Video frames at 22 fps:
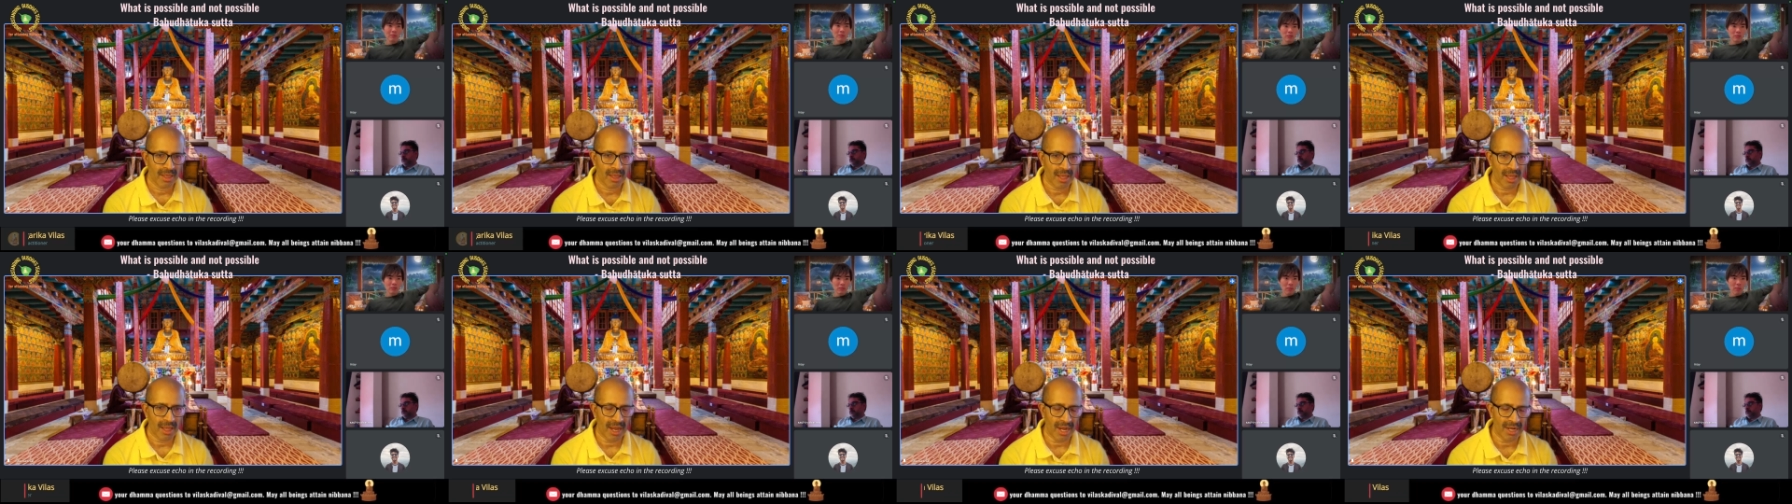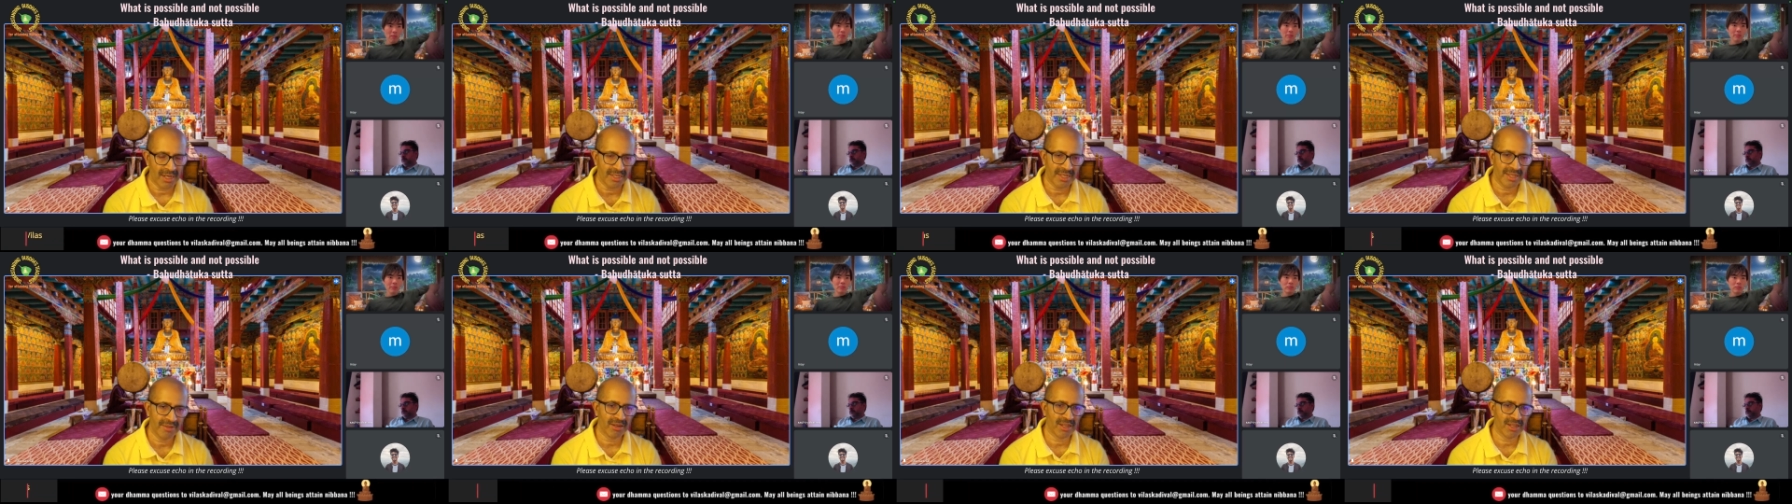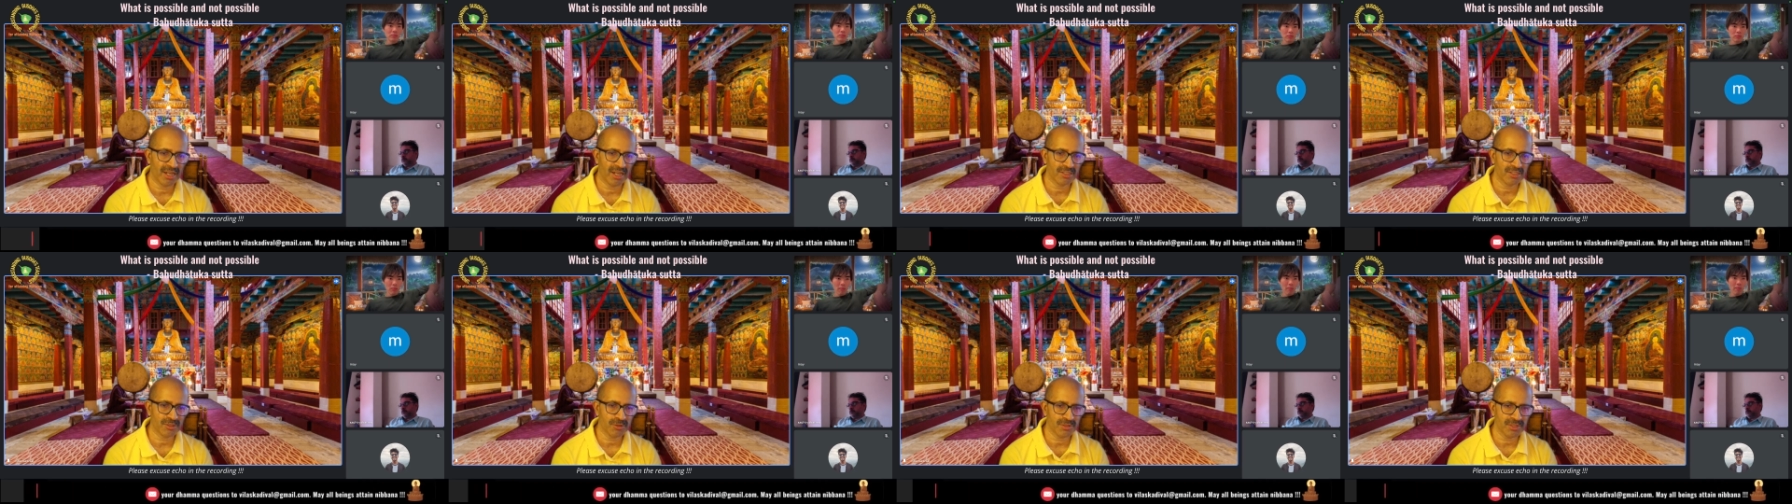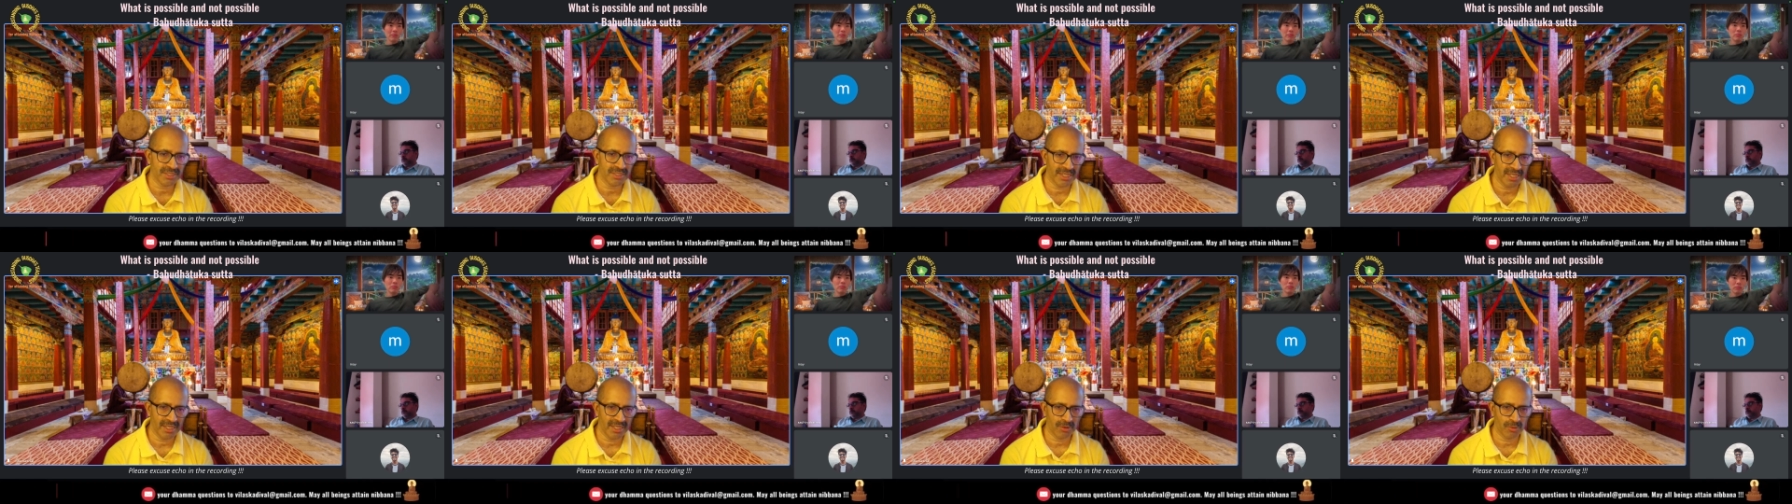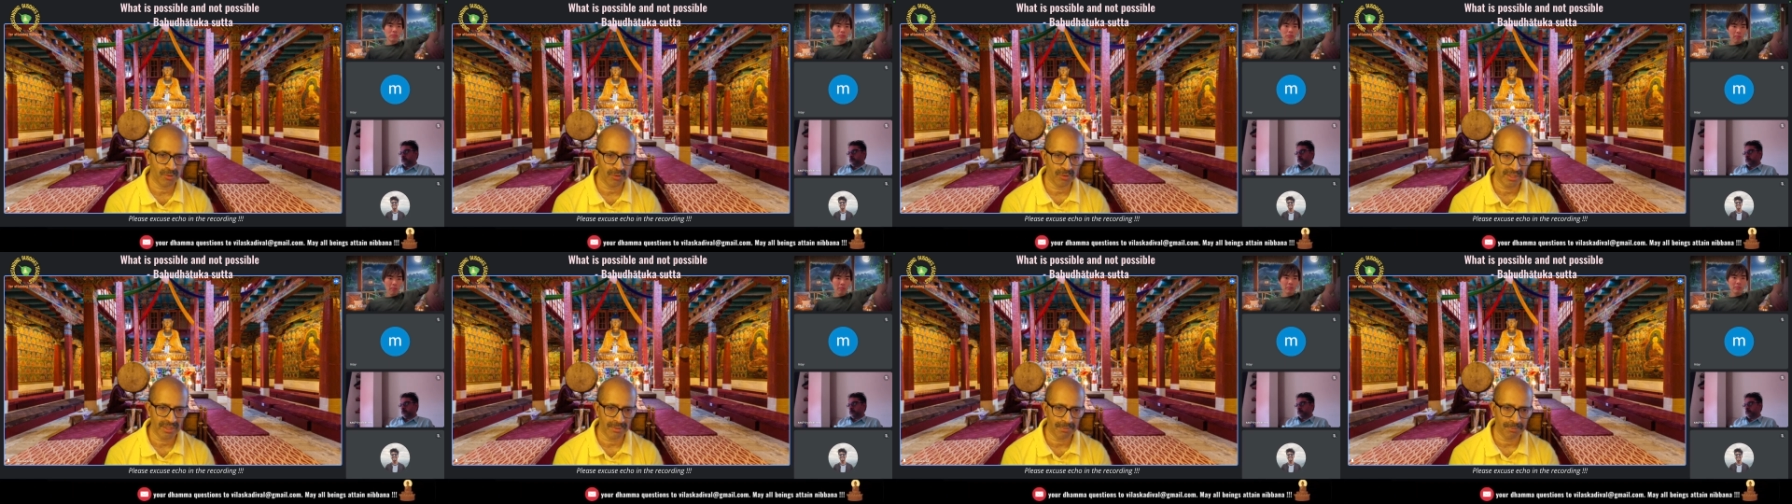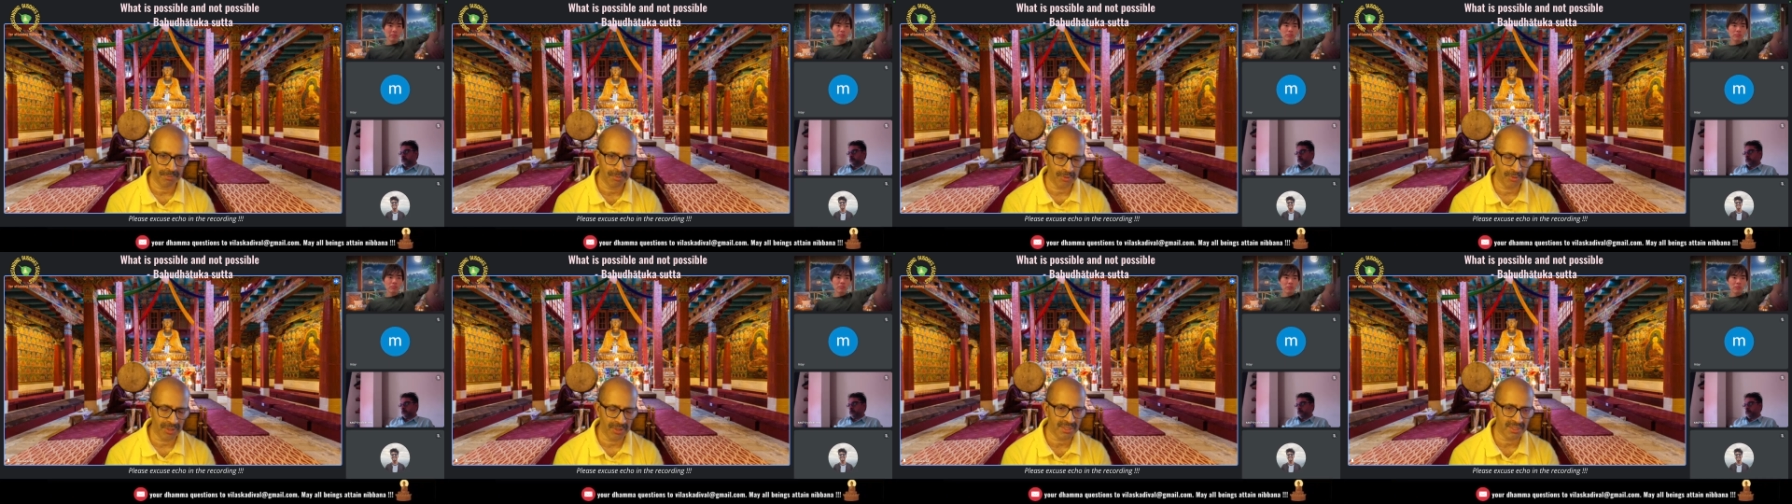And they will also see only the
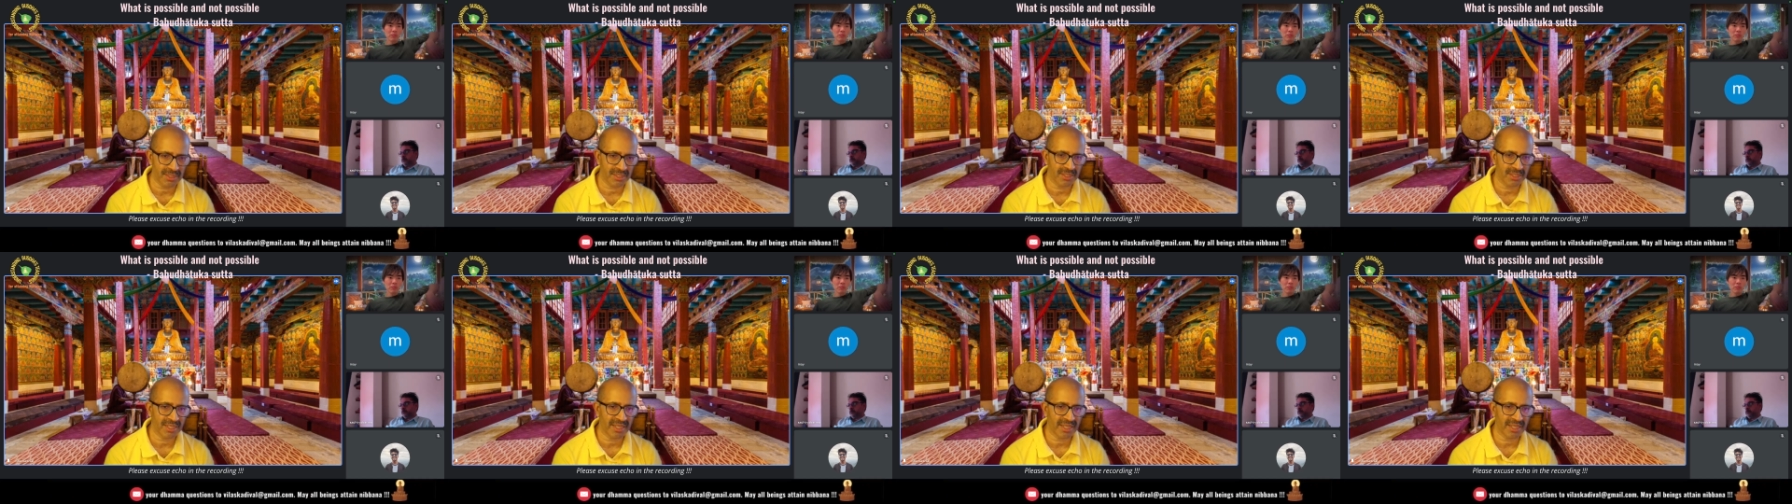Purisa